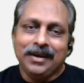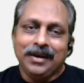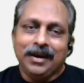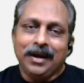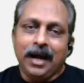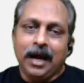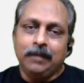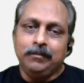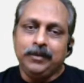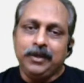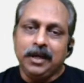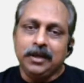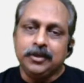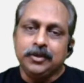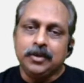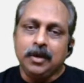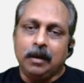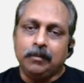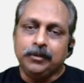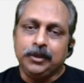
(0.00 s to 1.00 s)
I've
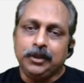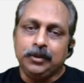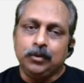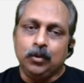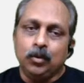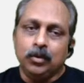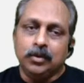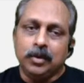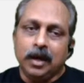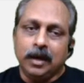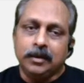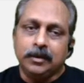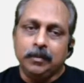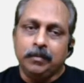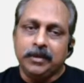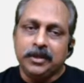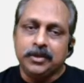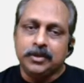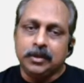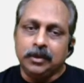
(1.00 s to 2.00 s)
just come to know that
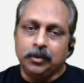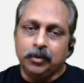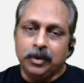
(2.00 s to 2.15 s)
Mr.